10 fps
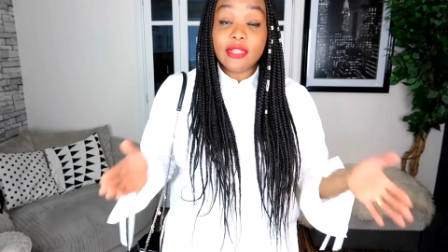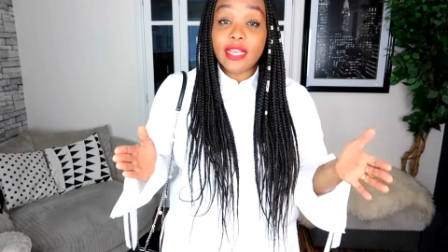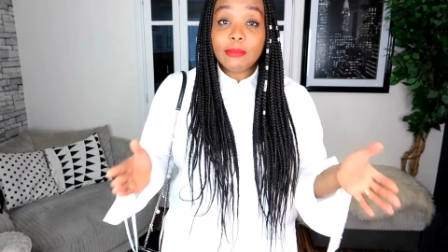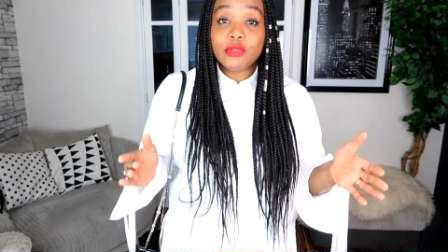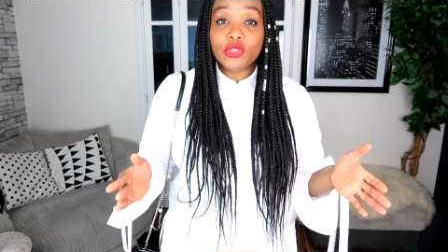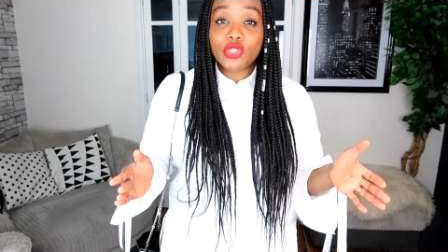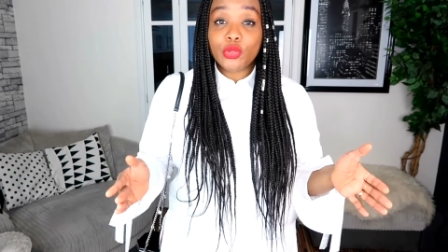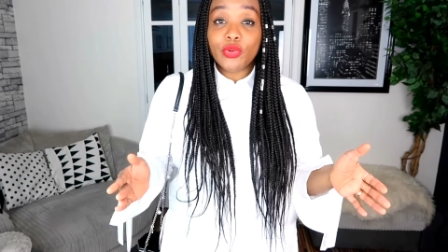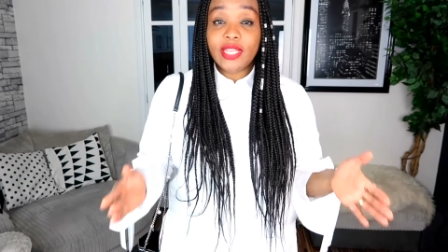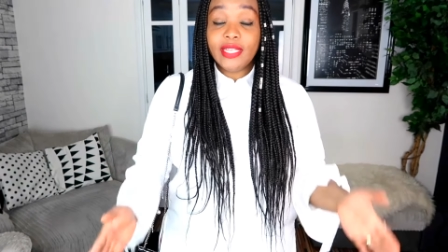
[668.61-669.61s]
Like, I'm not
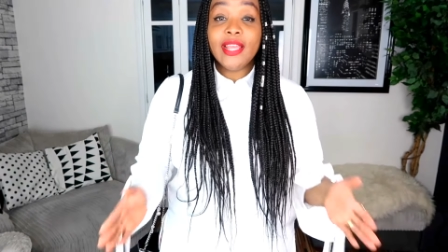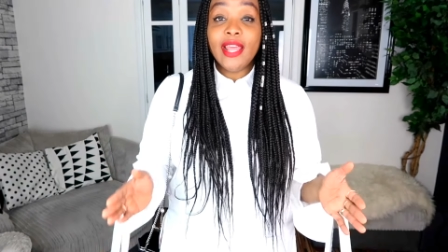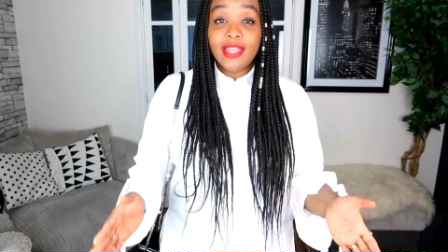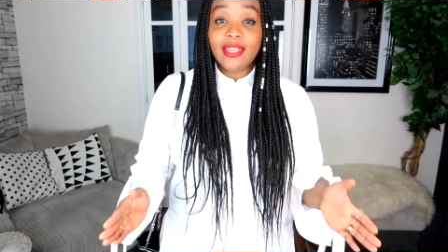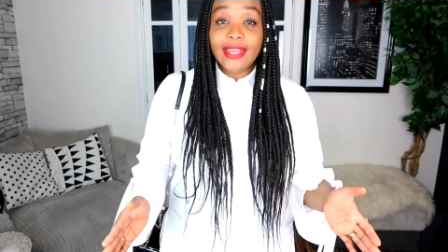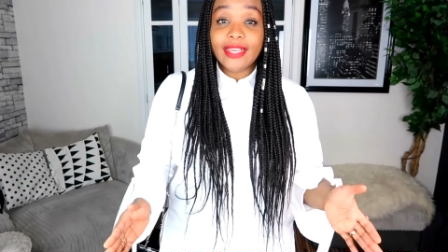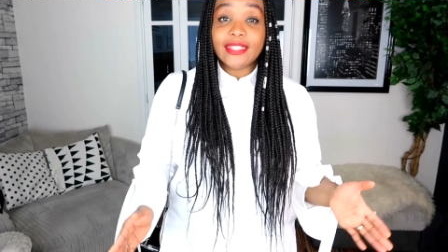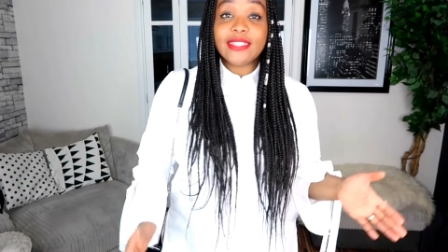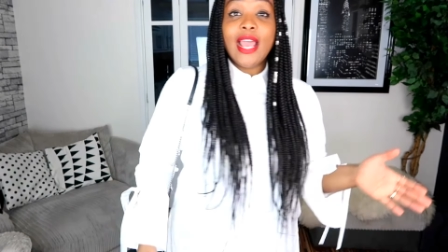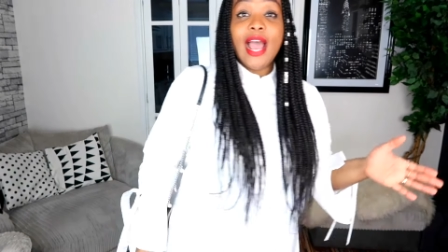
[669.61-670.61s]
joking,
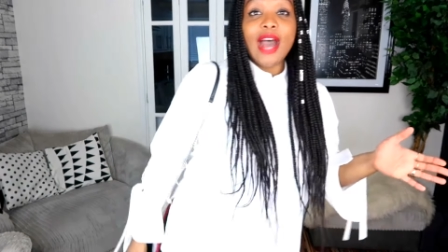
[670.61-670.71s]
leggings.